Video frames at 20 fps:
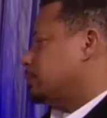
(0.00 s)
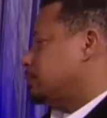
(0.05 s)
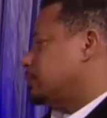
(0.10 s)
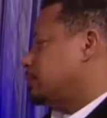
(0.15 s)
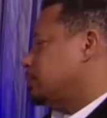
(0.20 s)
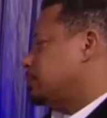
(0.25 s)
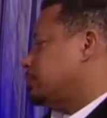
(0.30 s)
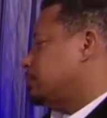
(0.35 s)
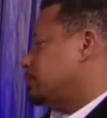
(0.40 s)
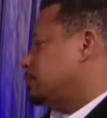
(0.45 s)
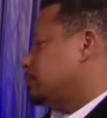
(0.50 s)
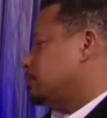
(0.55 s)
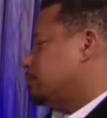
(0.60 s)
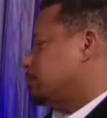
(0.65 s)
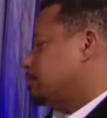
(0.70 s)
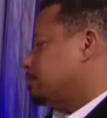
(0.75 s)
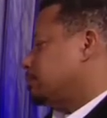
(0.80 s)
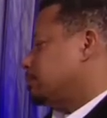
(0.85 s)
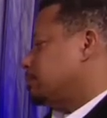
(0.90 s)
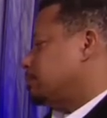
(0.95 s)

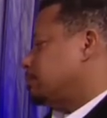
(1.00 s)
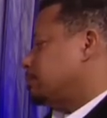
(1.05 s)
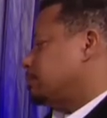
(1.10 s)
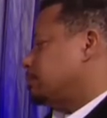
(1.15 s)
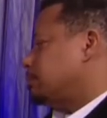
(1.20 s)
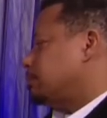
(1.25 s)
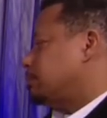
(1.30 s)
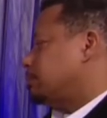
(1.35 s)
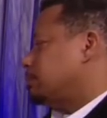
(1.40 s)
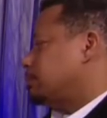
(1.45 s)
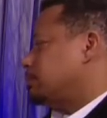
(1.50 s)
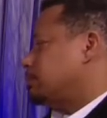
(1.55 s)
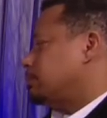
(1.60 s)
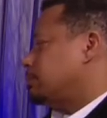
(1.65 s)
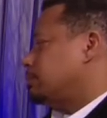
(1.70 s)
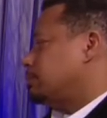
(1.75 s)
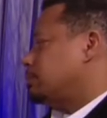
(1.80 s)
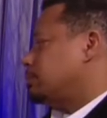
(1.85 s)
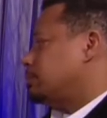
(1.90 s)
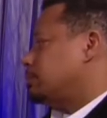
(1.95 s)

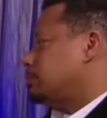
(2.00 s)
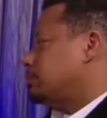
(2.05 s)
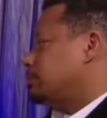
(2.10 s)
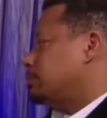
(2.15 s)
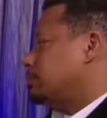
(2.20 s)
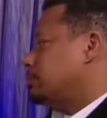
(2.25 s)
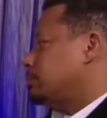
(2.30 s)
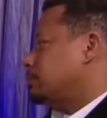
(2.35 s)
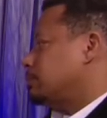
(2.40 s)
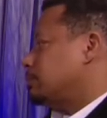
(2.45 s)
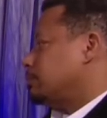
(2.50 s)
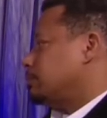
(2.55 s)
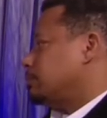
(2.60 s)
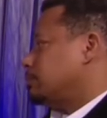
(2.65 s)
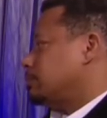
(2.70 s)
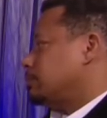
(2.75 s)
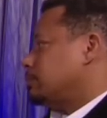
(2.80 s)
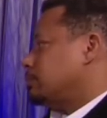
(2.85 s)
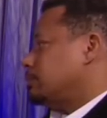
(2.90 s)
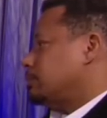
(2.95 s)

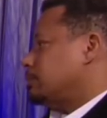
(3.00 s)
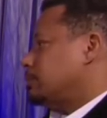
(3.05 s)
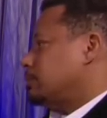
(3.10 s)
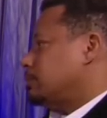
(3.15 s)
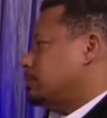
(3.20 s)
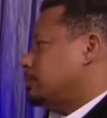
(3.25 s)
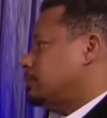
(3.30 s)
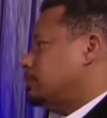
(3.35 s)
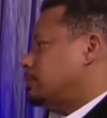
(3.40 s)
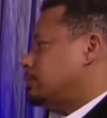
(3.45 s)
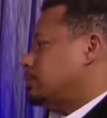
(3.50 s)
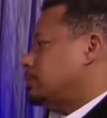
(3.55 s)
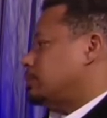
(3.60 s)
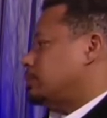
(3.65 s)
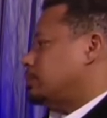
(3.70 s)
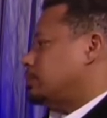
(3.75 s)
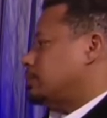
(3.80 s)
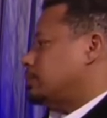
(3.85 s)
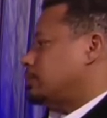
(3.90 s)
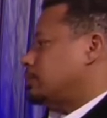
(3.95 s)

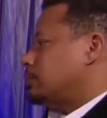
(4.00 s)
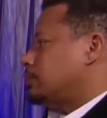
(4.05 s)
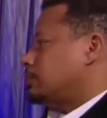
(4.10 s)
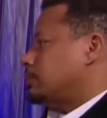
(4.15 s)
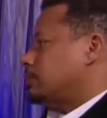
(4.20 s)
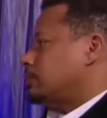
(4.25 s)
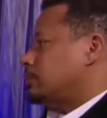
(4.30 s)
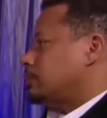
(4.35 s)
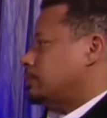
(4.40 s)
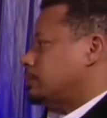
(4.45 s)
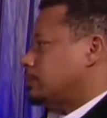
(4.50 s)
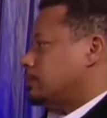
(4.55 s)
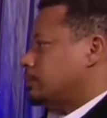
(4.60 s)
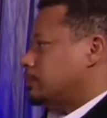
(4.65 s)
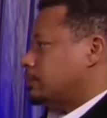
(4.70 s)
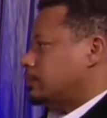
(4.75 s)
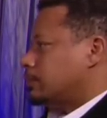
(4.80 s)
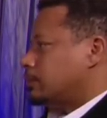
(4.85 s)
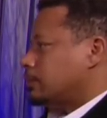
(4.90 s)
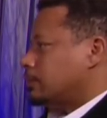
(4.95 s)

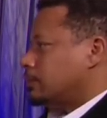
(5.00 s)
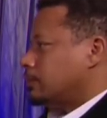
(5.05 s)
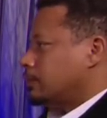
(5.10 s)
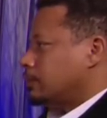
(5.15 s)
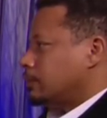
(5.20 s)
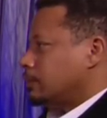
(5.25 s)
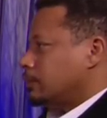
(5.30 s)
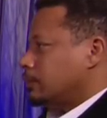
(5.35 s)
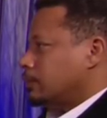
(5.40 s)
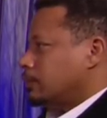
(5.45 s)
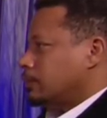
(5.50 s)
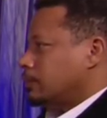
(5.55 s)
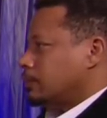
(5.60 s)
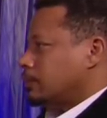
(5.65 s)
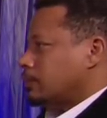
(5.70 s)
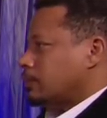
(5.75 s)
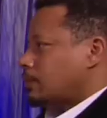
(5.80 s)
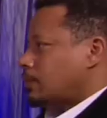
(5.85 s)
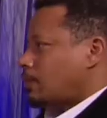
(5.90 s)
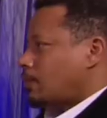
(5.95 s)

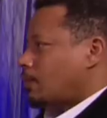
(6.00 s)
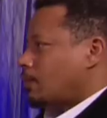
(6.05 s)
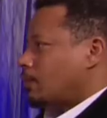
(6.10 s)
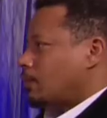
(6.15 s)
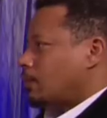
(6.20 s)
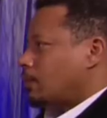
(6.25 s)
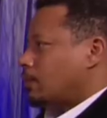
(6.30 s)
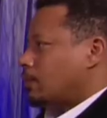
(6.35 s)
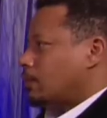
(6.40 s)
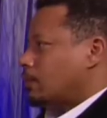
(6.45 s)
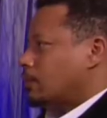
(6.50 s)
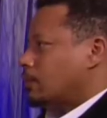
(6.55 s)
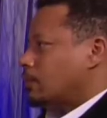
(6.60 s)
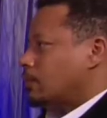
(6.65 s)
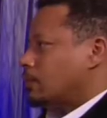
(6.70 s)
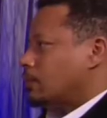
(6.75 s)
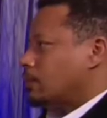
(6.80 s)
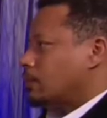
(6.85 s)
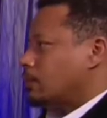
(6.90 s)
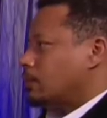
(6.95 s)

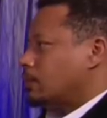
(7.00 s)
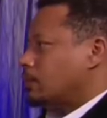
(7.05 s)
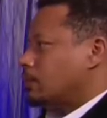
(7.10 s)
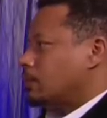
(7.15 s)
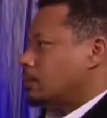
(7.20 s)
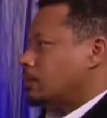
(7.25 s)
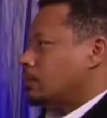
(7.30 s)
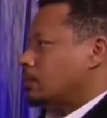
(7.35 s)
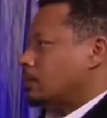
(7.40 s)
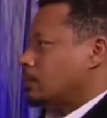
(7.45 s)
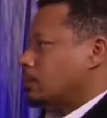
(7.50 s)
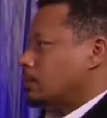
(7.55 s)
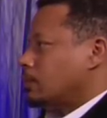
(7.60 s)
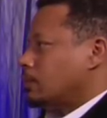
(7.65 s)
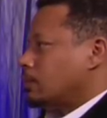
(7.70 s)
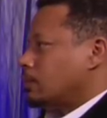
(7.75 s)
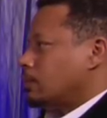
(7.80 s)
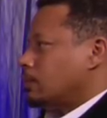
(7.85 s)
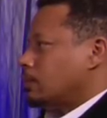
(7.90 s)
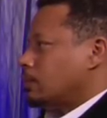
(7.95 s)
[no speech]